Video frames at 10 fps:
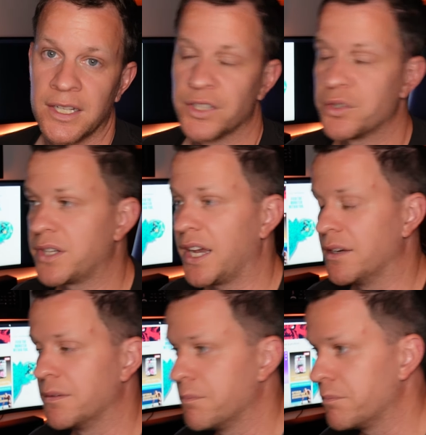So
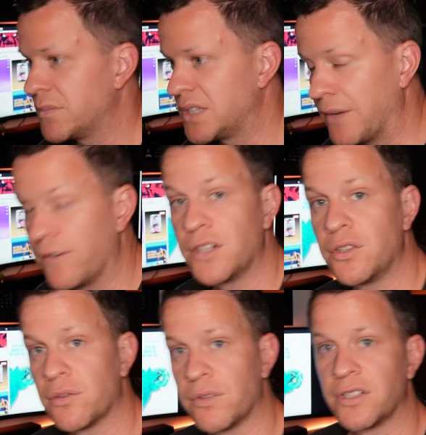again, definitely do
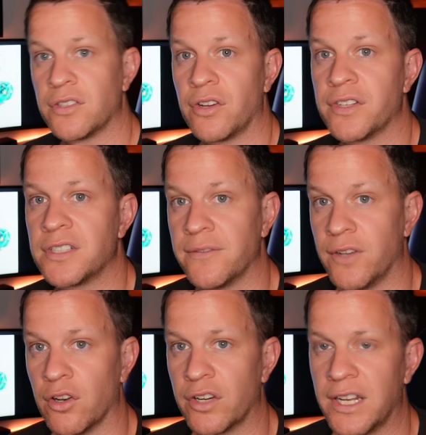your research on this if
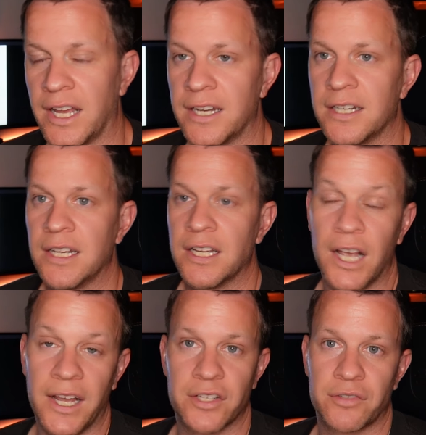you're looking at it.
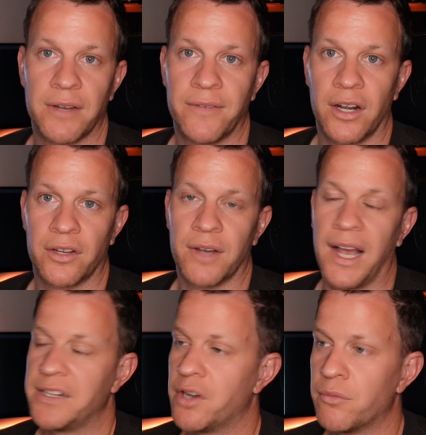It is great value.
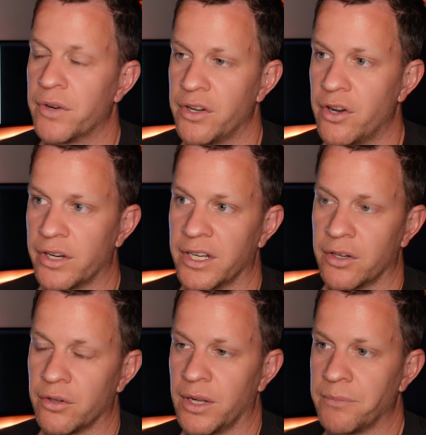I don't want to knock it
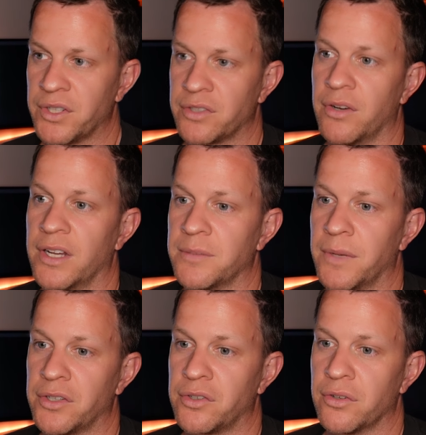at all. I'm just trying to
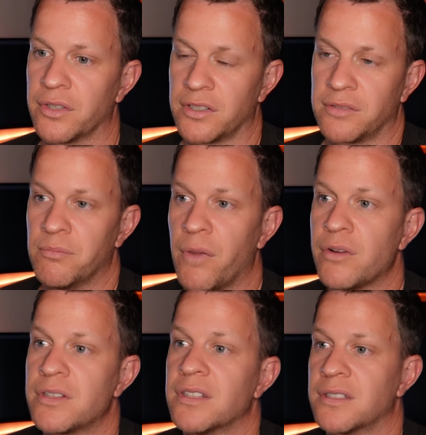make sure that, because
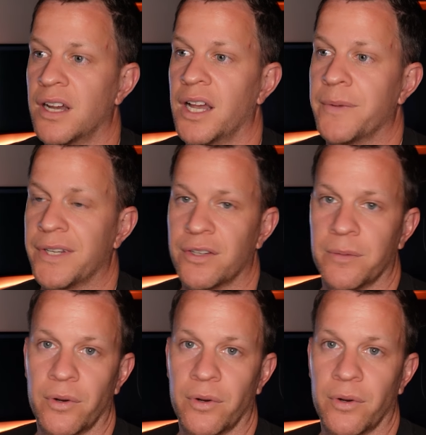most of the time we're sharing